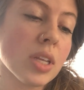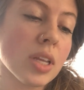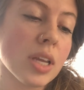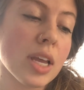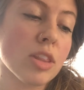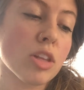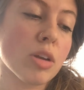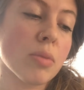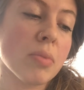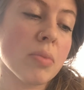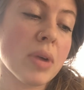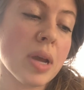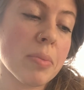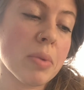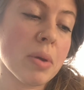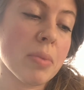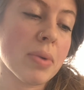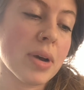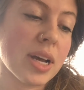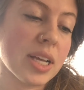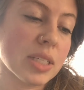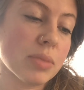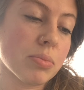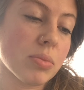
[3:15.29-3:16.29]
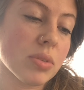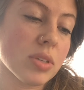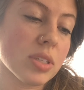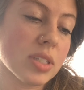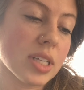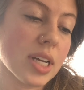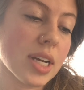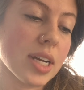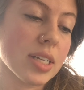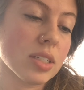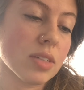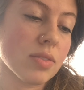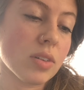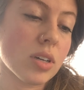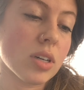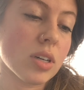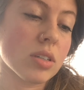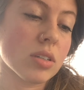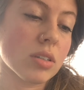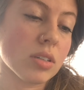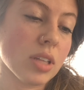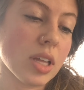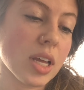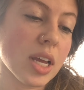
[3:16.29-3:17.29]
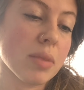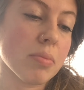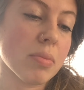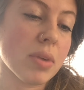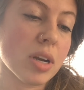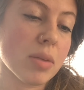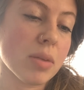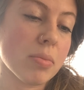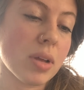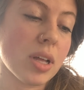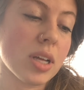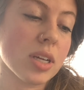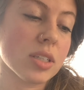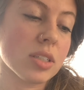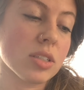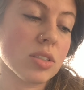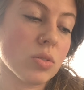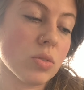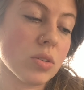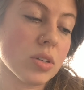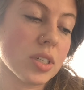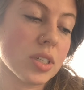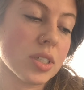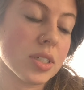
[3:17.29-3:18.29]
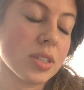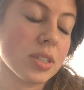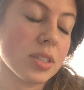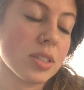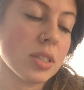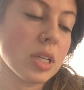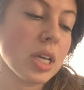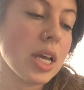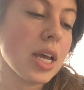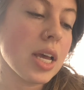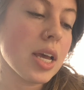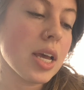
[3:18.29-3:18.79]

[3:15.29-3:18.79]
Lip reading: and there might be possible signs of underlying metabolic disorders.